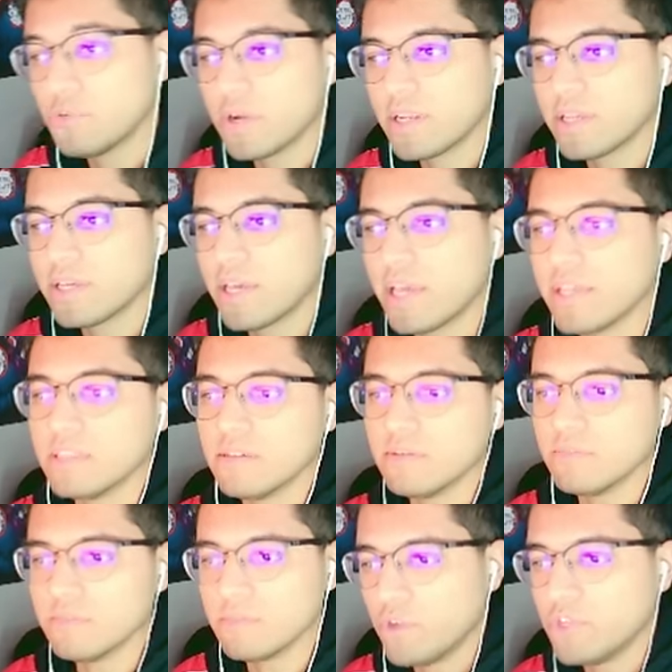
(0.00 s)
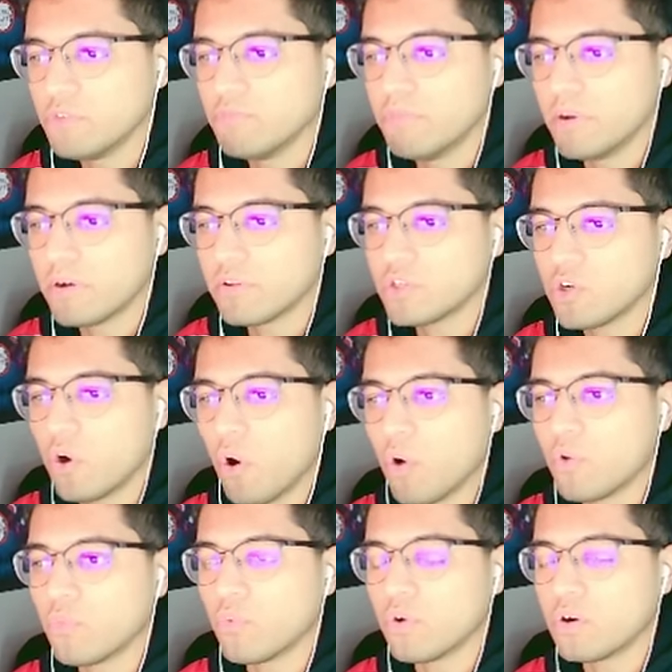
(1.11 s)
Run Kingdom, where you build your
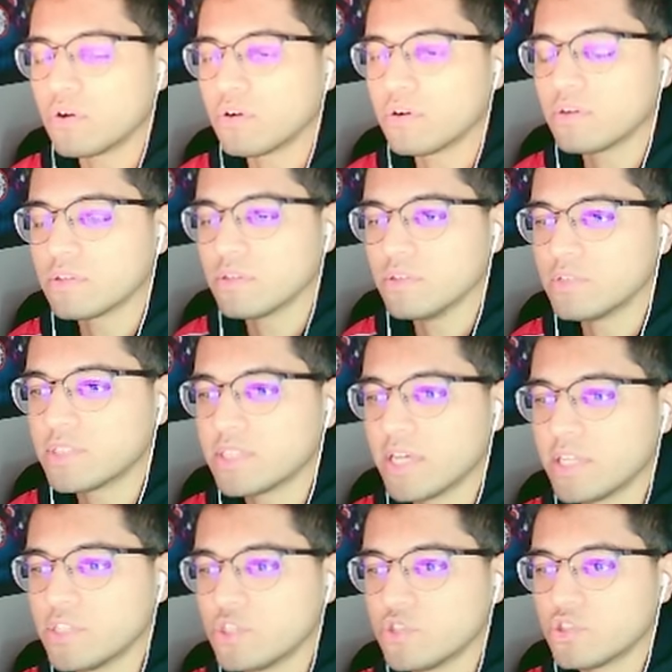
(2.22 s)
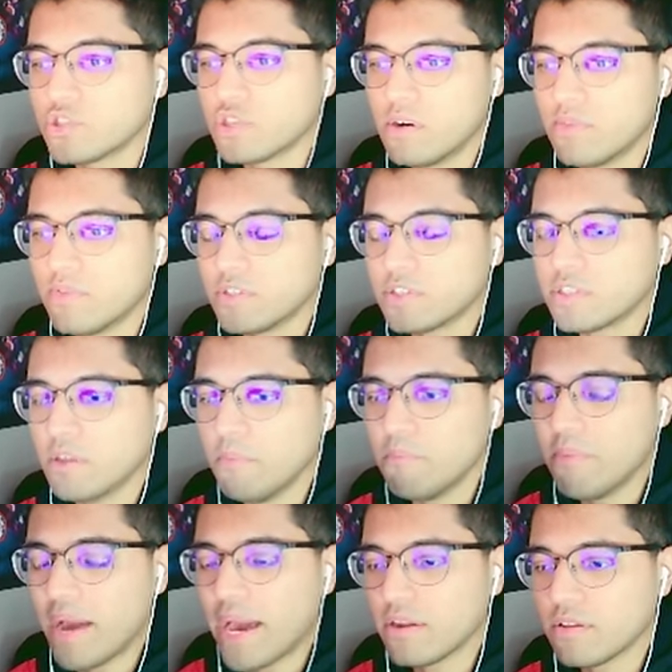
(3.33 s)
own world, you send your servants to
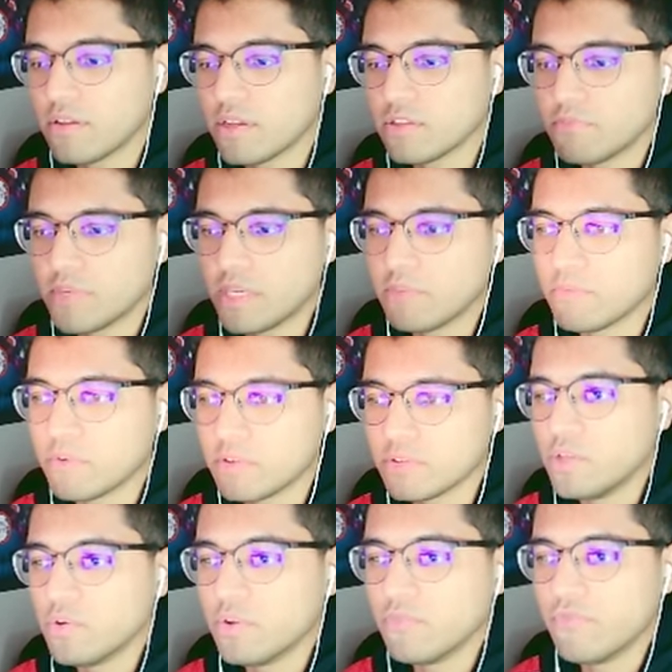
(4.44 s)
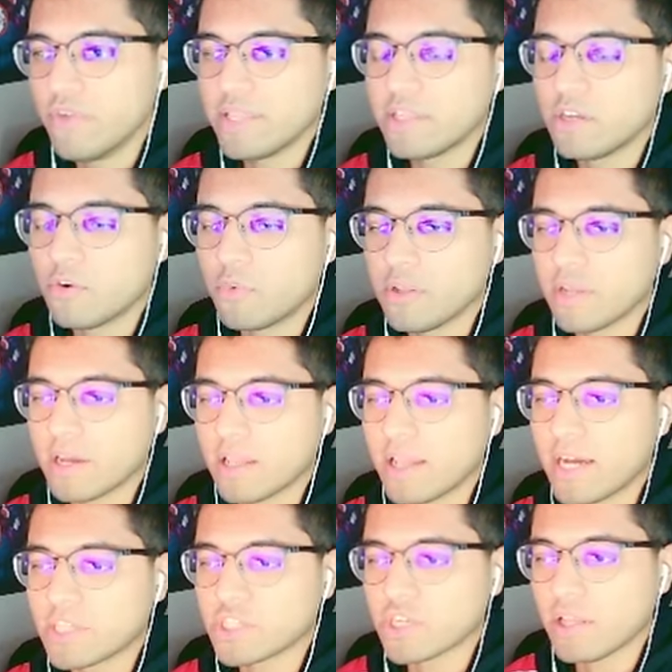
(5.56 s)
battle other people, you invade their world like
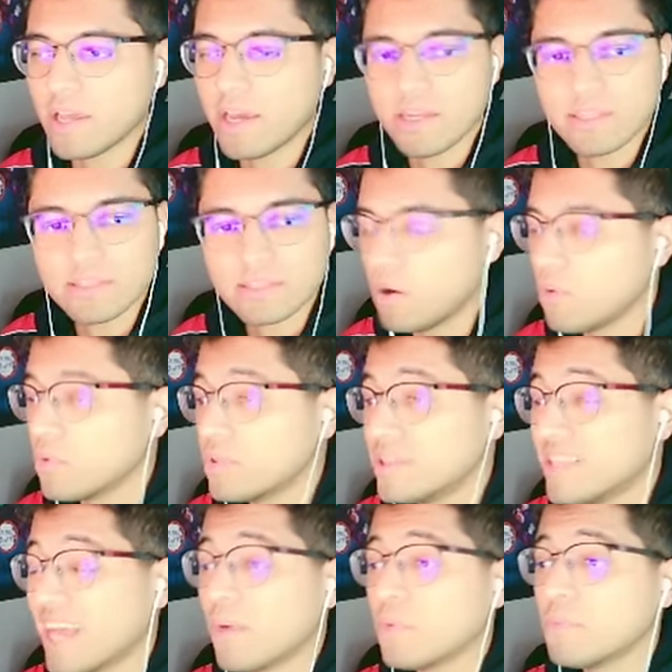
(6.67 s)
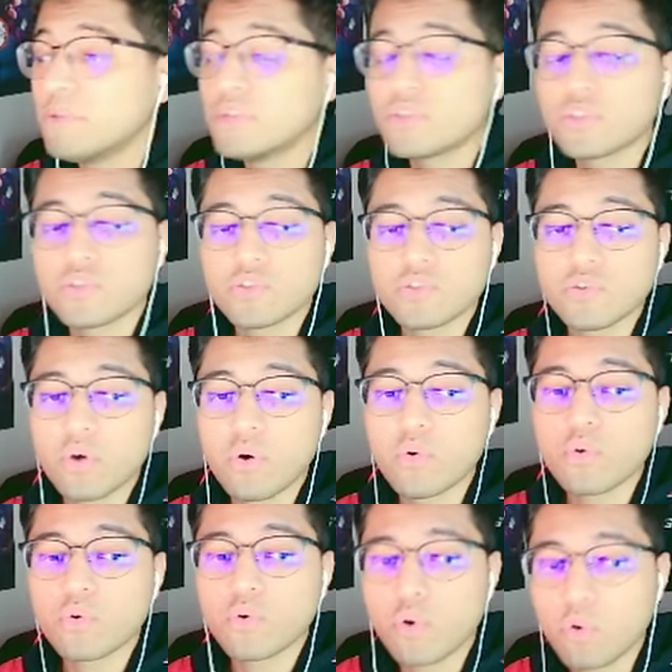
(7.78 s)
Clash of Clans. Bro, that would be so
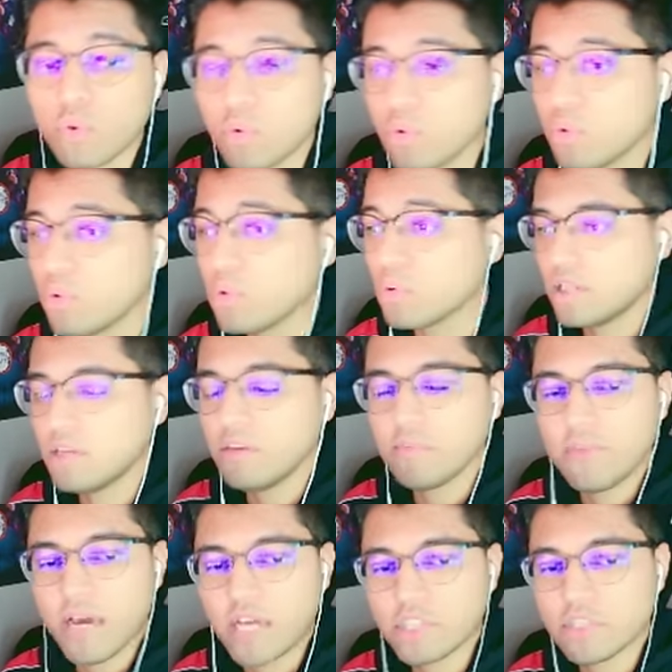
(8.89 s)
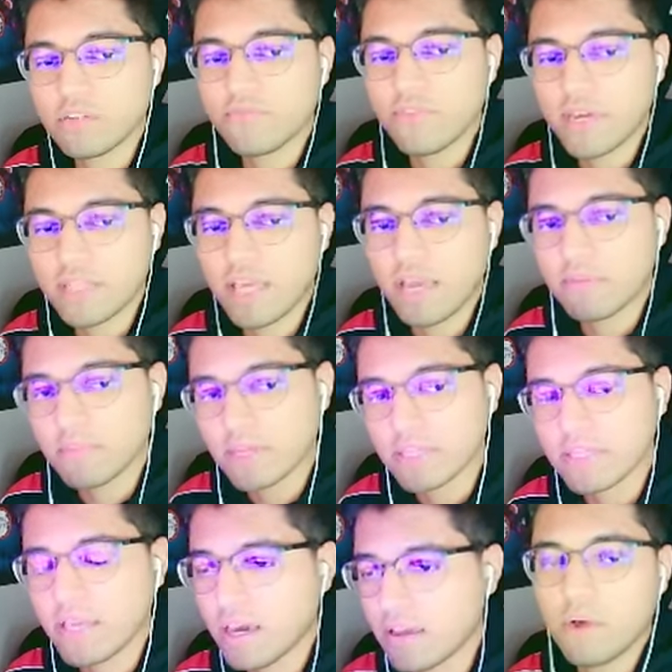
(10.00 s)
cool. Can you imagine a Fate game like
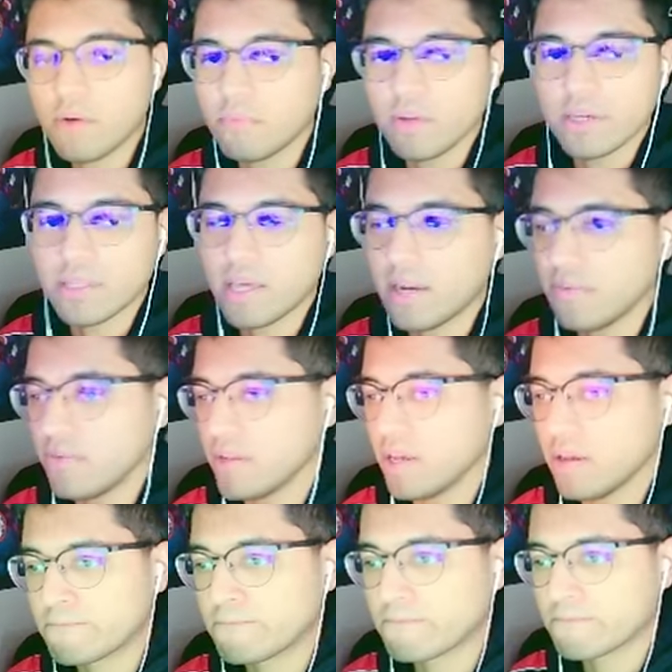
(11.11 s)
that? I would play that every day.